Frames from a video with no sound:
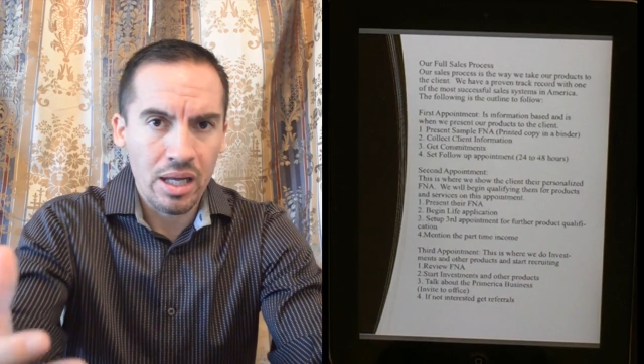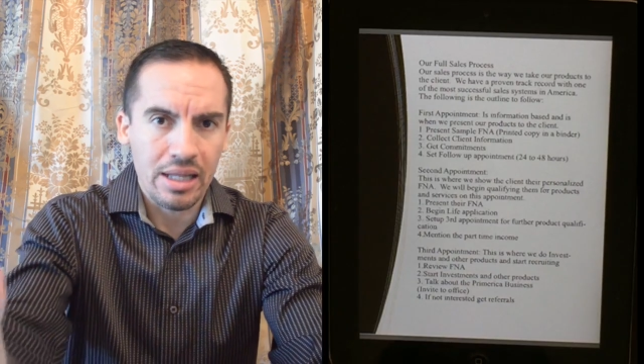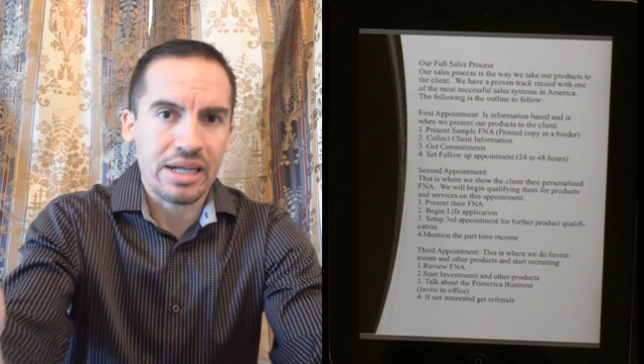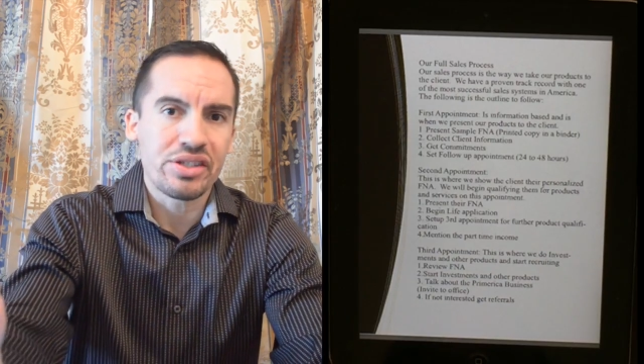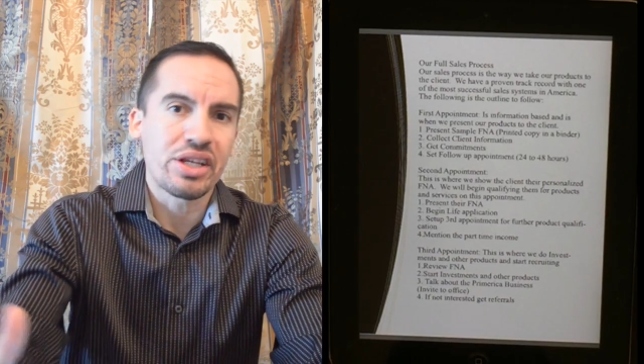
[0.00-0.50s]

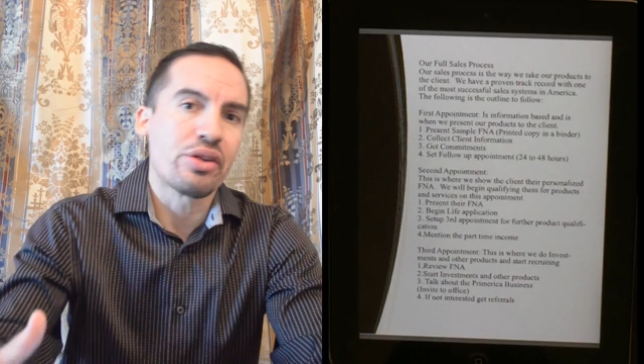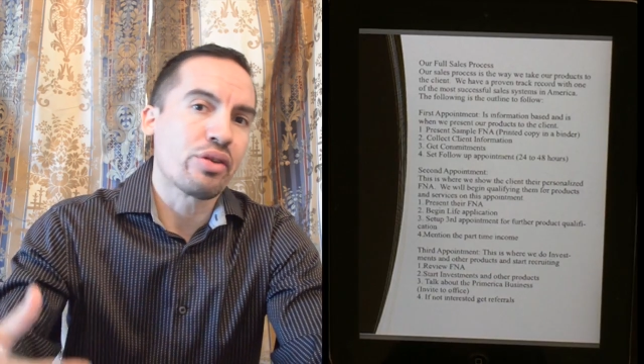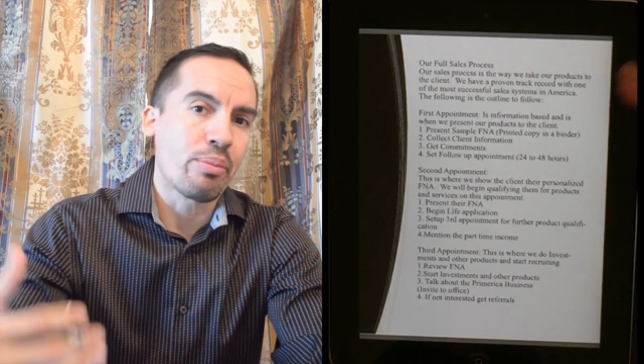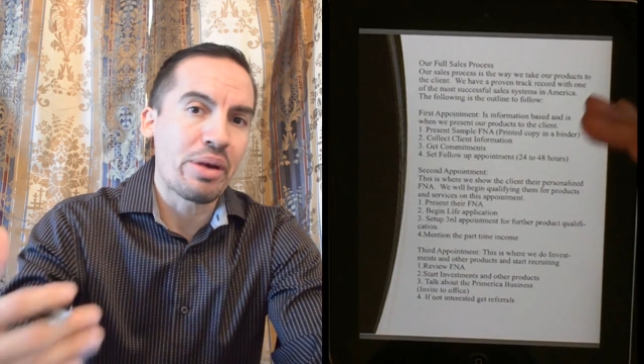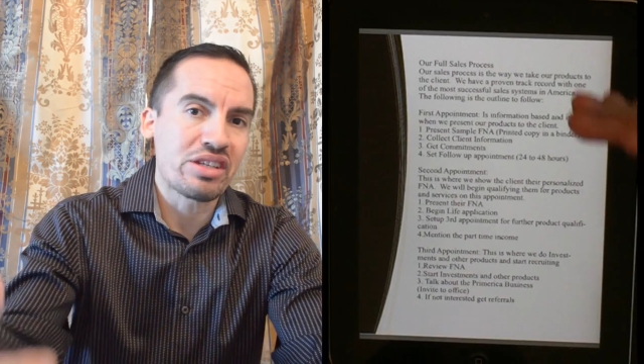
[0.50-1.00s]
like I said, they're
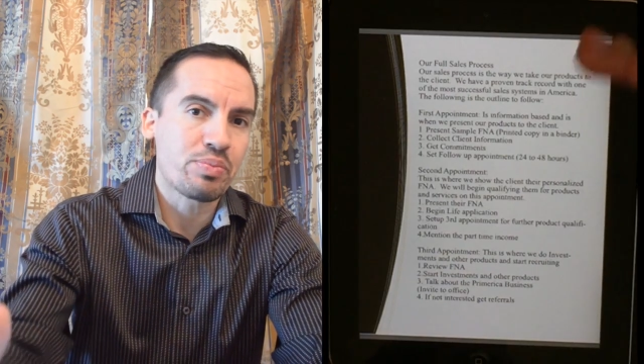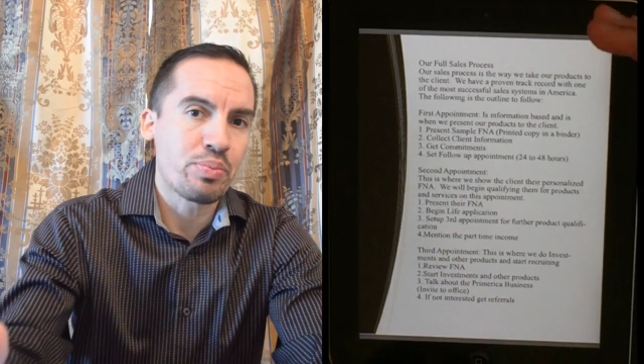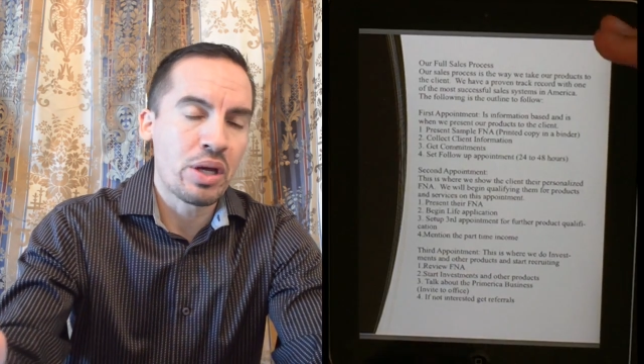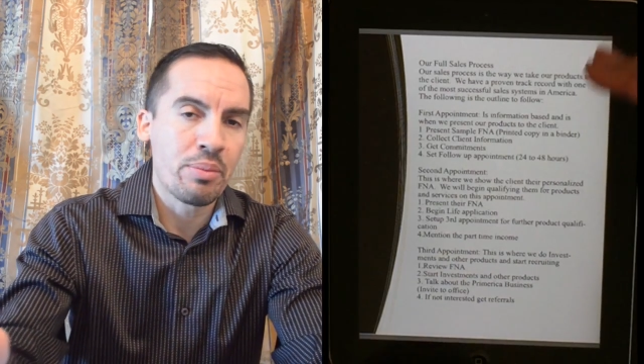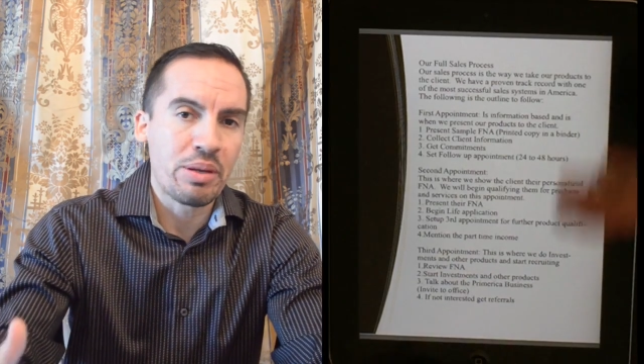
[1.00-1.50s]
the best
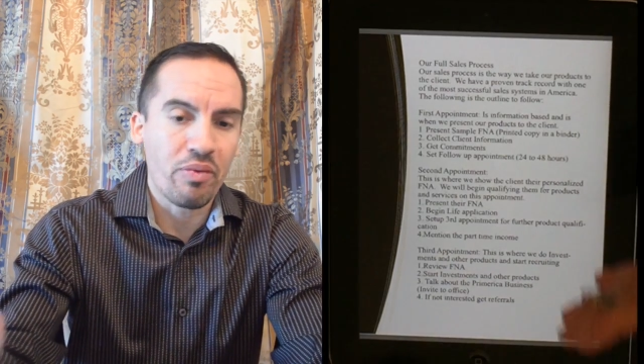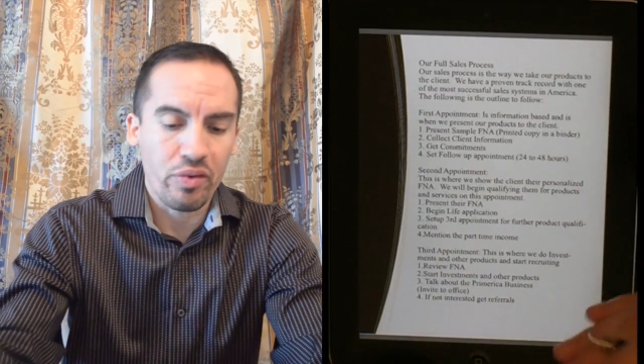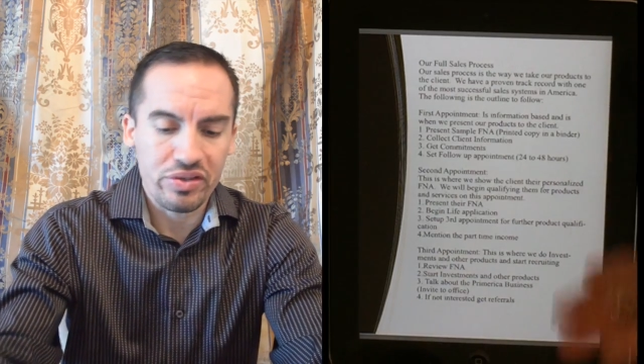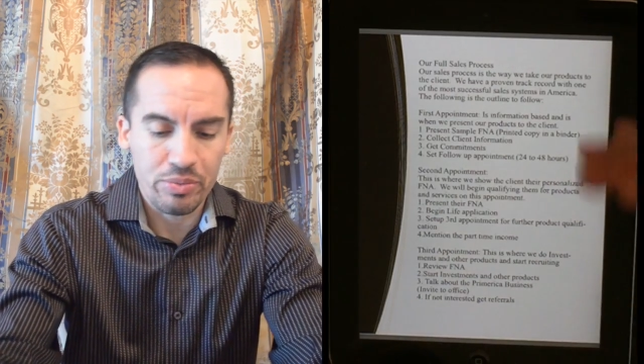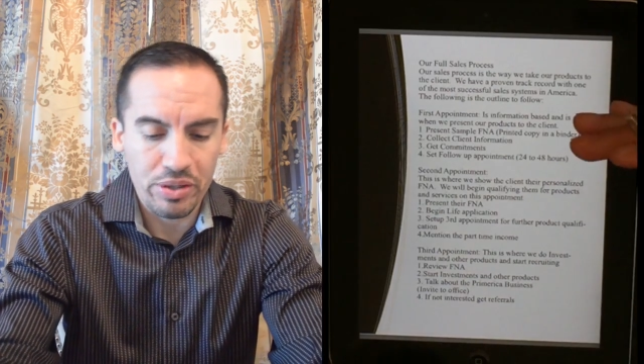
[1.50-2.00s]
people
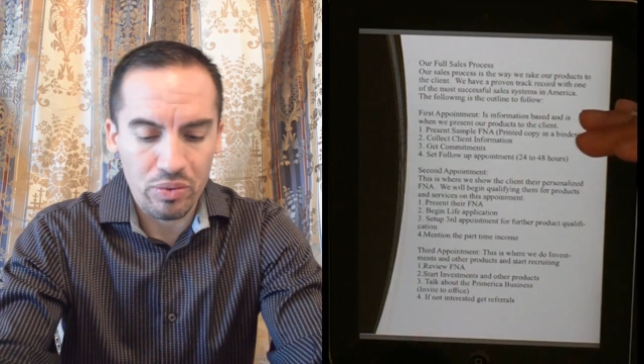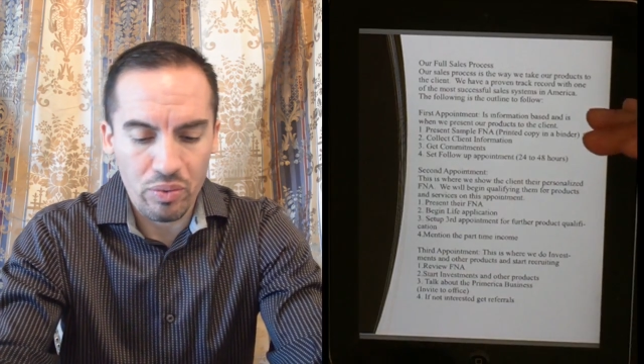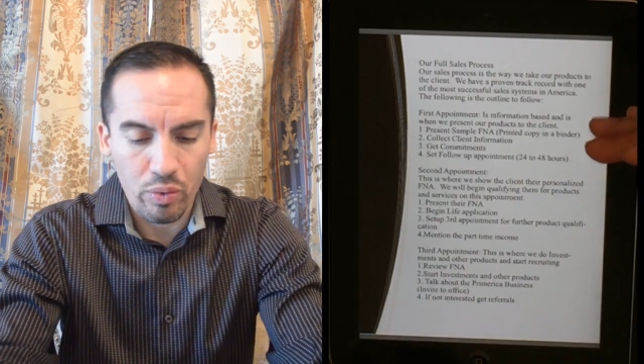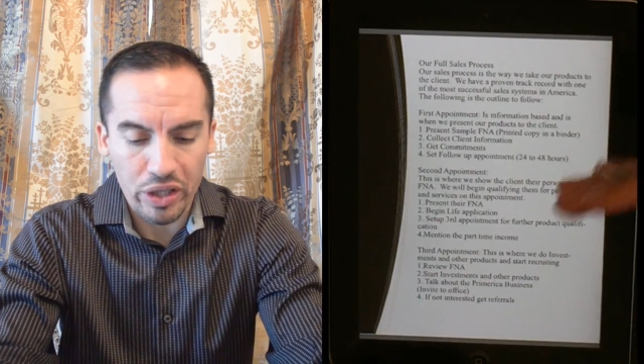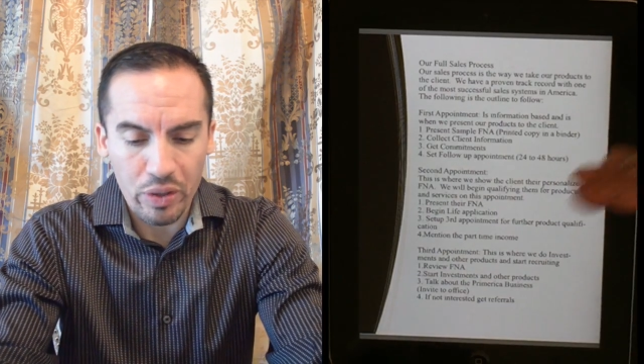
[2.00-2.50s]
for us to be
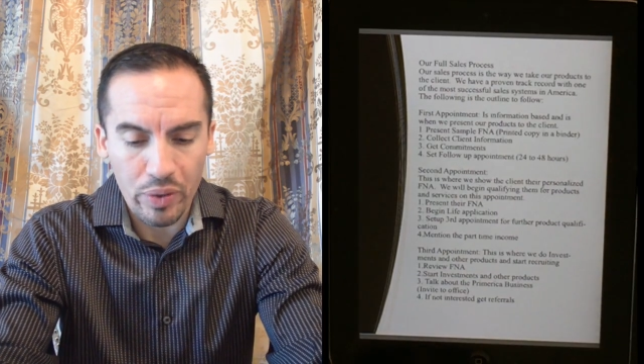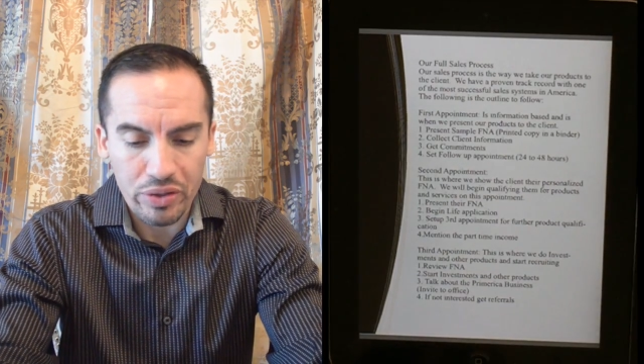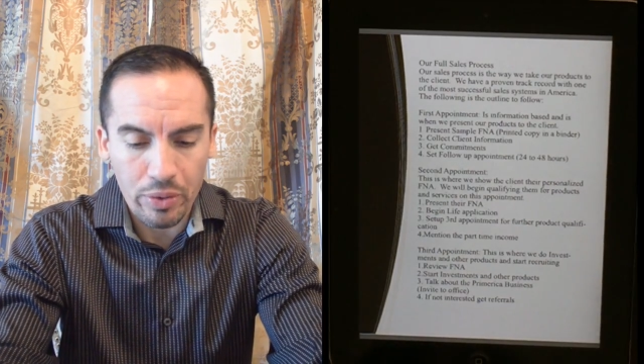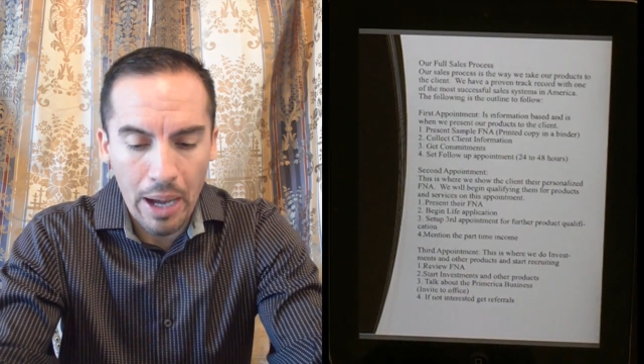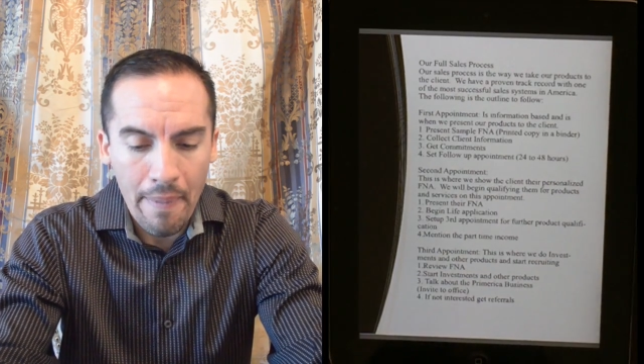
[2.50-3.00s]
working
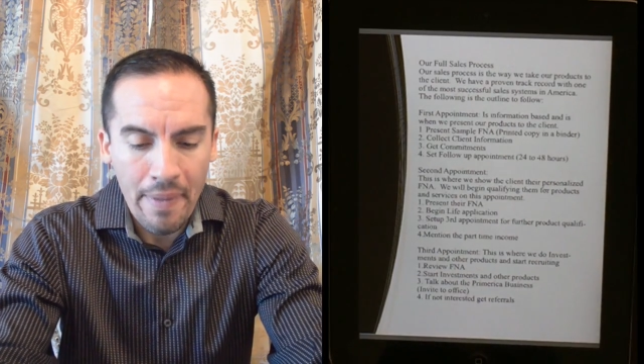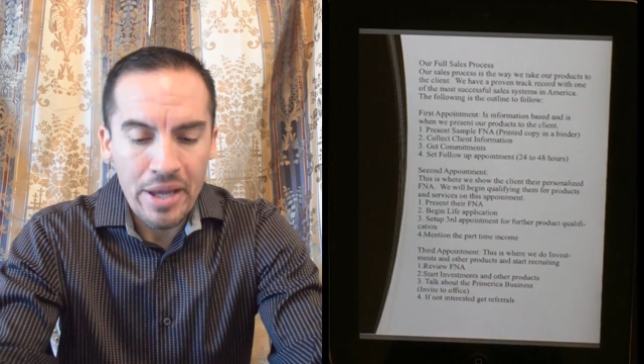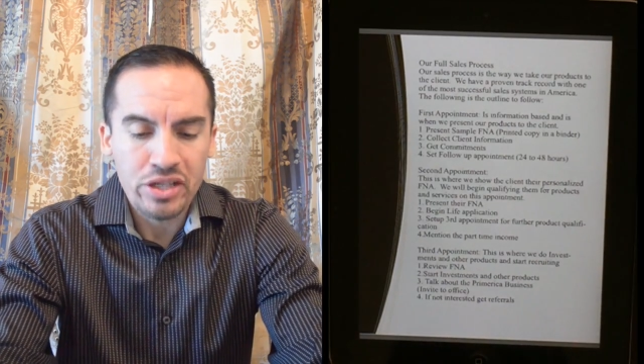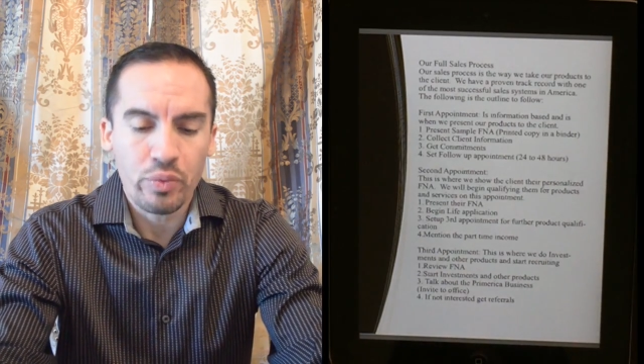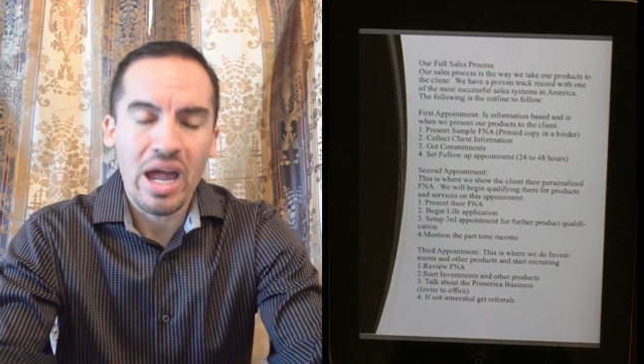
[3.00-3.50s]
with, okay?
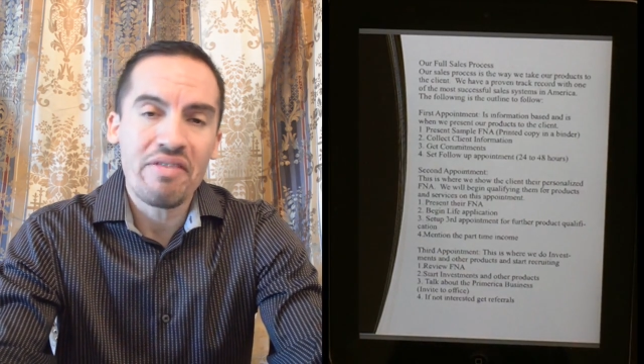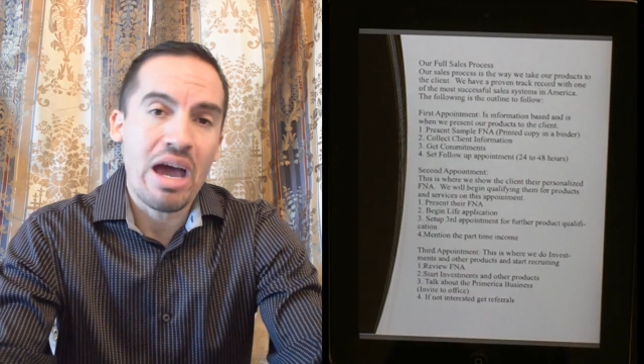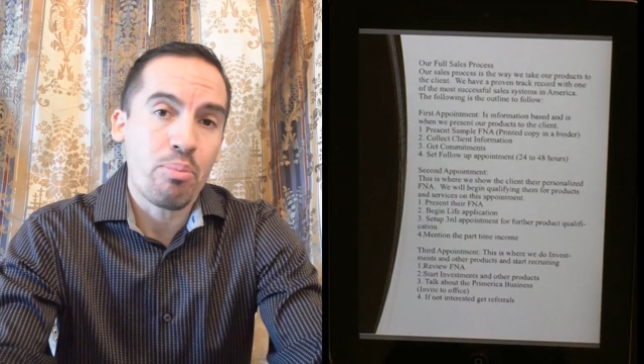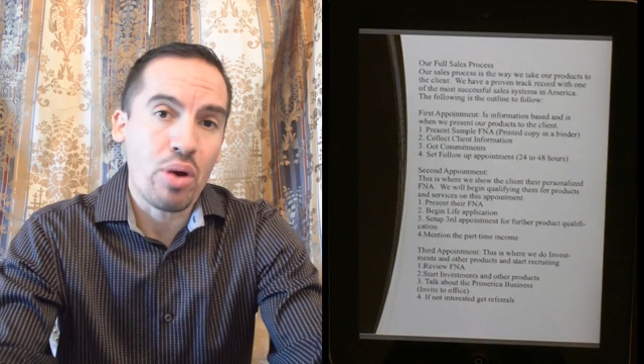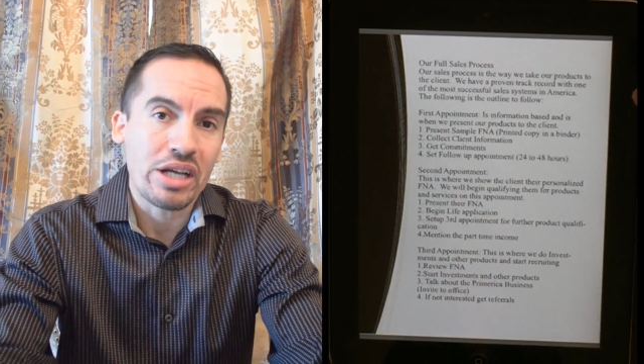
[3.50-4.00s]
So we have
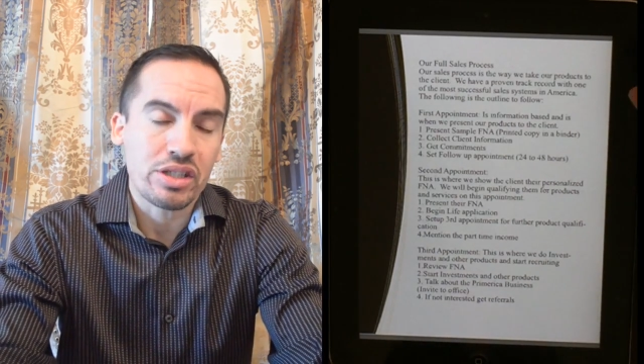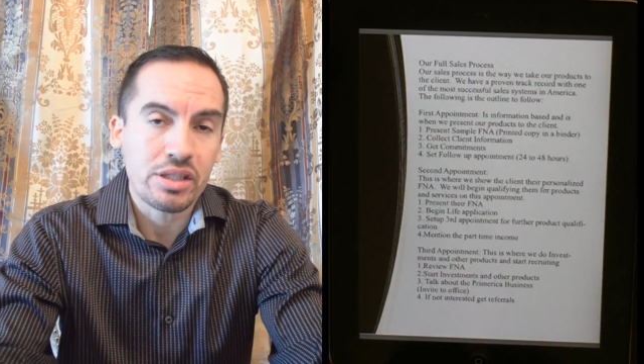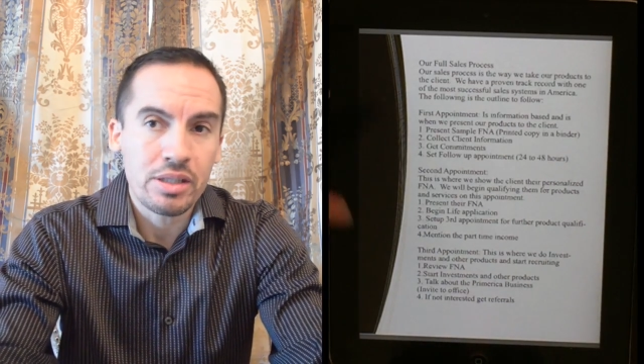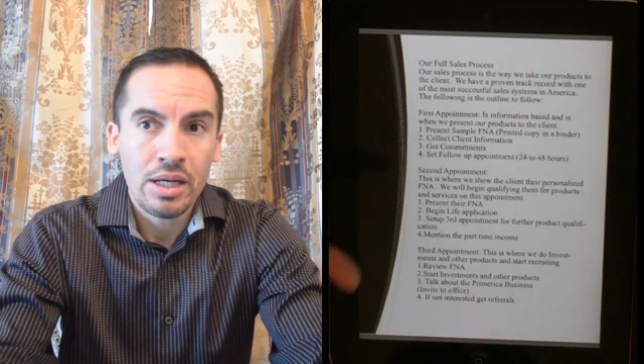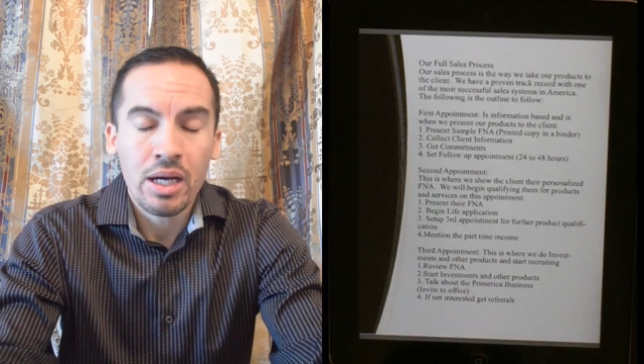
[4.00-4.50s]
that process.